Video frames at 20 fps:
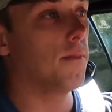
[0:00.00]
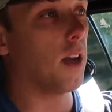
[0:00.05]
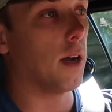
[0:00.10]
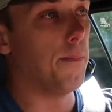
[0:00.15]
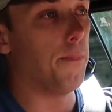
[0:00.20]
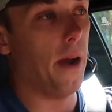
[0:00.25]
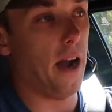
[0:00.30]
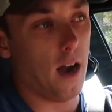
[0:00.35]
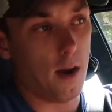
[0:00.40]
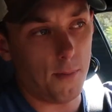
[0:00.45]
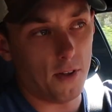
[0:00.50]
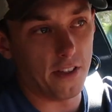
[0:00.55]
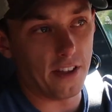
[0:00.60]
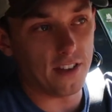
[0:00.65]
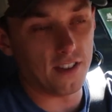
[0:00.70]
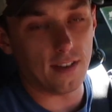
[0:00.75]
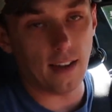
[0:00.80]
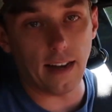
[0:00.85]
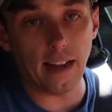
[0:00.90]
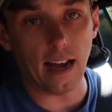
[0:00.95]
comparable
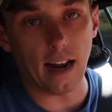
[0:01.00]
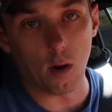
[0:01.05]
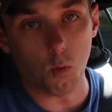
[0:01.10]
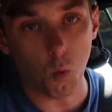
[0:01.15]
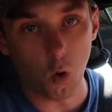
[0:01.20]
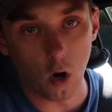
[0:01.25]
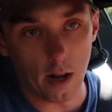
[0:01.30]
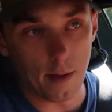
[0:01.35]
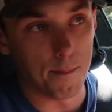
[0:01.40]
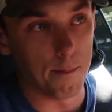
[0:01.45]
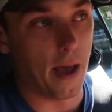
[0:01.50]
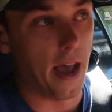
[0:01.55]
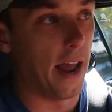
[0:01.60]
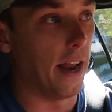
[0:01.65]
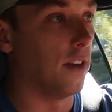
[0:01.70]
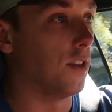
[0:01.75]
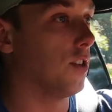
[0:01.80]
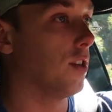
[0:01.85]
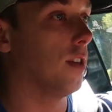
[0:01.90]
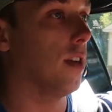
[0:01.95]
to sitting on a wooden
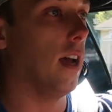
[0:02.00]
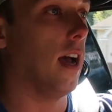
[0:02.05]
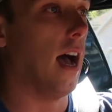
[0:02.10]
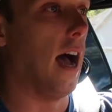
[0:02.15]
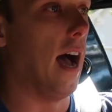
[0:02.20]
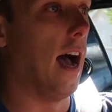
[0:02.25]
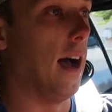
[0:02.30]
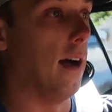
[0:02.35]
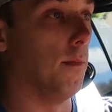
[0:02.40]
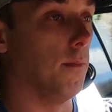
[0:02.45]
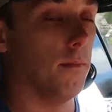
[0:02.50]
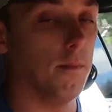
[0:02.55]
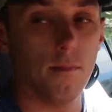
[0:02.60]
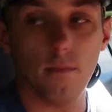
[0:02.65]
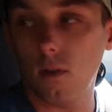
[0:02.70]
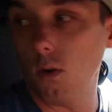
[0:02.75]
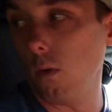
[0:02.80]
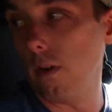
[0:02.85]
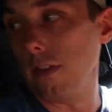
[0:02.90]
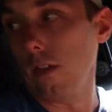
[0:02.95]
bench
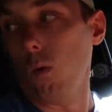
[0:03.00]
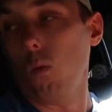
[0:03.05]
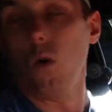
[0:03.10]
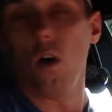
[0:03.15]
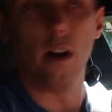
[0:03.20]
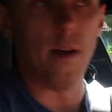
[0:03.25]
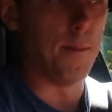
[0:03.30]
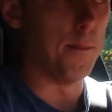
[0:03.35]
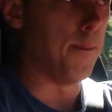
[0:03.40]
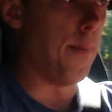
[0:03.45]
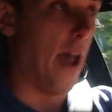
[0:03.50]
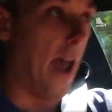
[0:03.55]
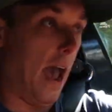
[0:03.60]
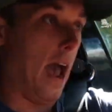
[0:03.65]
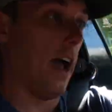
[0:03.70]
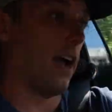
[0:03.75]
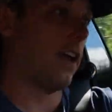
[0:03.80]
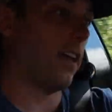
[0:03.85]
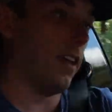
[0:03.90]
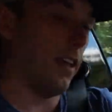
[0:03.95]
with a wooden
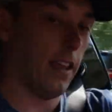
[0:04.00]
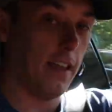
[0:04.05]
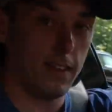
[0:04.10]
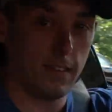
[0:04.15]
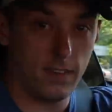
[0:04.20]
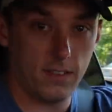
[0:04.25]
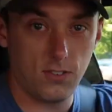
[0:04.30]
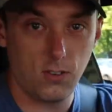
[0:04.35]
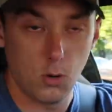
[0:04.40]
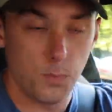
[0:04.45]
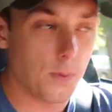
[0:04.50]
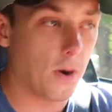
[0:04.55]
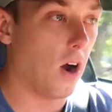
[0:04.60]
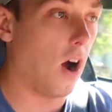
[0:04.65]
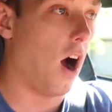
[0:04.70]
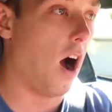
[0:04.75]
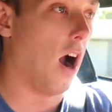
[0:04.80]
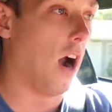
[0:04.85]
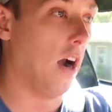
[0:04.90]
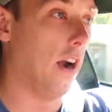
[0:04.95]
back. It's super
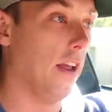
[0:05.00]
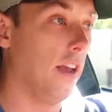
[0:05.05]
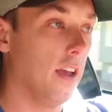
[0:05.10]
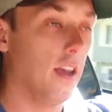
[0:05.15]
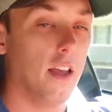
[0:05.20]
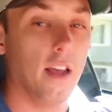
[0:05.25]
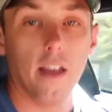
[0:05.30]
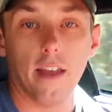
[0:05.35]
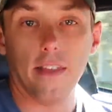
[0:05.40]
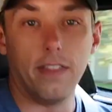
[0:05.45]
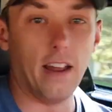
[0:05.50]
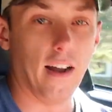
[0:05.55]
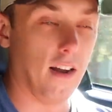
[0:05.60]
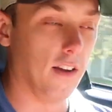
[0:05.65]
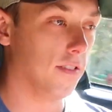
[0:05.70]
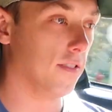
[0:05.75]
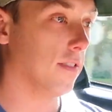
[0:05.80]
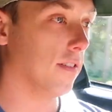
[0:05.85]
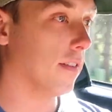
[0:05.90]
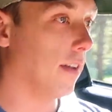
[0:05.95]
hard.
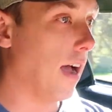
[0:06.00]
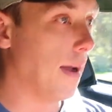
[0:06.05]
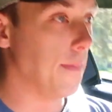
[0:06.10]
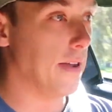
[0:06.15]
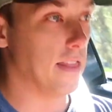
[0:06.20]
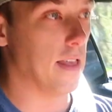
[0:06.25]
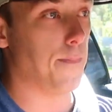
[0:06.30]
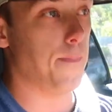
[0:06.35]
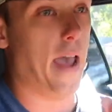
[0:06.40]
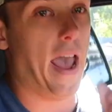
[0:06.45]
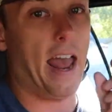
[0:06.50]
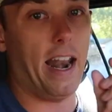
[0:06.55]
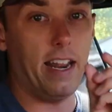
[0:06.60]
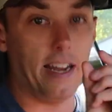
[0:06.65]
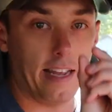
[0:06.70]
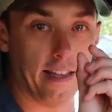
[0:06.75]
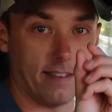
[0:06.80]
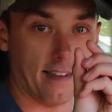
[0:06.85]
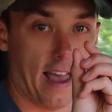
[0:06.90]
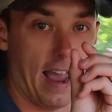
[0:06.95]
The
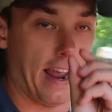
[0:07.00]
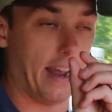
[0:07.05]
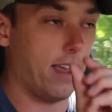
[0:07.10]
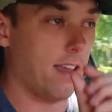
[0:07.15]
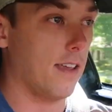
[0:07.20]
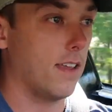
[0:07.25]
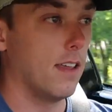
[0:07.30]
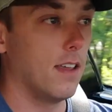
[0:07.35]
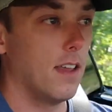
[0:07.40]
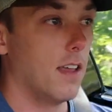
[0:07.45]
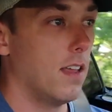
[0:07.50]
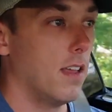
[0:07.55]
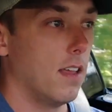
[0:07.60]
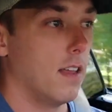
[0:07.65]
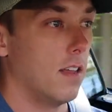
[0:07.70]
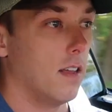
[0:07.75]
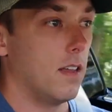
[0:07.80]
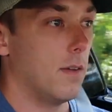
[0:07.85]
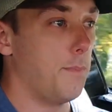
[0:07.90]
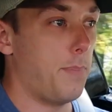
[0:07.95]
padding is like
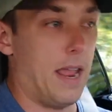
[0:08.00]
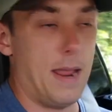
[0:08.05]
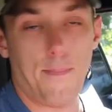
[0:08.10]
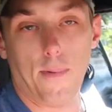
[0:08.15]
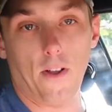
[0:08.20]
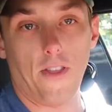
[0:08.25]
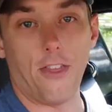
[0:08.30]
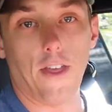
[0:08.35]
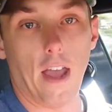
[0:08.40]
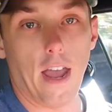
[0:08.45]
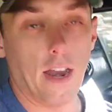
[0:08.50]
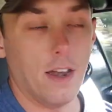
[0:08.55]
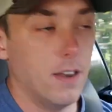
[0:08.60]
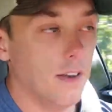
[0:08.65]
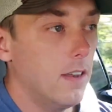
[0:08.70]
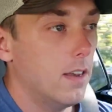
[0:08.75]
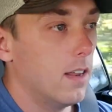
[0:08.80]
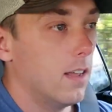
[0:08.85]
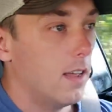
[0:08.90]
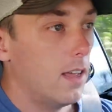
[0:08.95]
paper
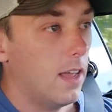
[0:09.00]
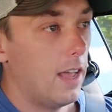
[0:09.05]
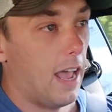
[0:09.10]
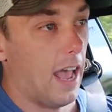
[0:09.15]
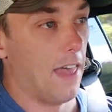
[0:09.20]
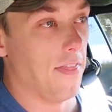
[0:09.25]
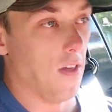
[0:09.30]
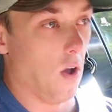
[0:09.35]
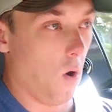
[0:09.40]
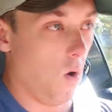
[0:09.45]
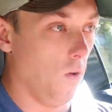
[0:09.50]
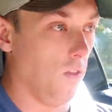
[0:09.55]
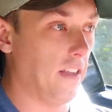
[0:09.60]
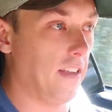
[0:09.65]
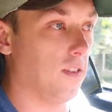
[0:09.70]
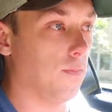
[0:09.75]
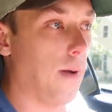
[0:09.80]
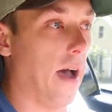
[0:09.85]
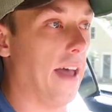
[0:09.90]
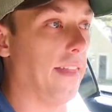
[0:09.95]
thin, and the
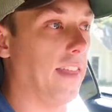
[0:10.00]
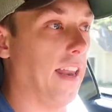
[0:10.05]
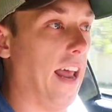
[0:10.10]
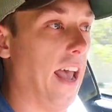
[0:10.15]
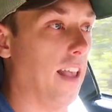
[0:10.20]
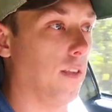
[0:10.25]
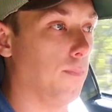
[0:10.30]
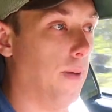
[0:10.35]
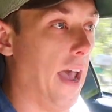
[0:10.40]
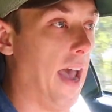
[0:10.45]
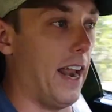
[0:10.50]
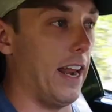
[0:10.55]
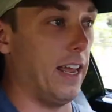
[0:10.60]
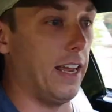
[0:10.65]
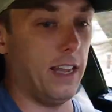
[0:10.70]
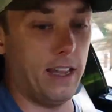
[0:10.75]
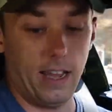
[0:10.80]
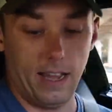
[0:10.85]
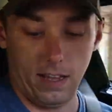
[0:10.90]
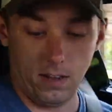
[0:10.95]
only spot that has
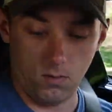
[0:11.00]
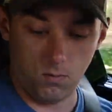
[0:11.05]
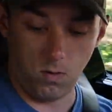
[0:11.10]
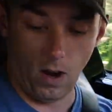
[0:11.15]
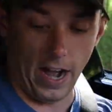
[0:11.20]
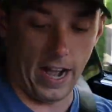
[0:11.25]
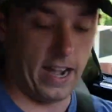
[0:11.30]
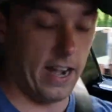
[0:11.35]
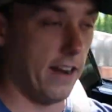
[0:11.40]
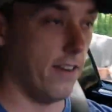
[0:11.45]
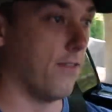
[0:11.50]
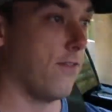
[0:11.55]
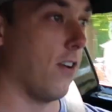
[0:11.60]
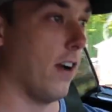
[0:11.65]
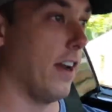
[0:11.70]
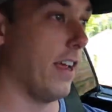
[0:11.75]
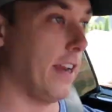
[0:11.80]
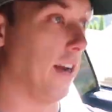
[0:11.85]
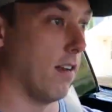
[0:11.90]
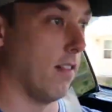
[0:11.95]
padding is right in
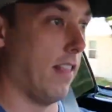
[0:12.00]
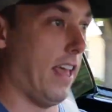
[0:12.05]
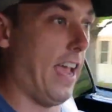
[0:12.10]
front of your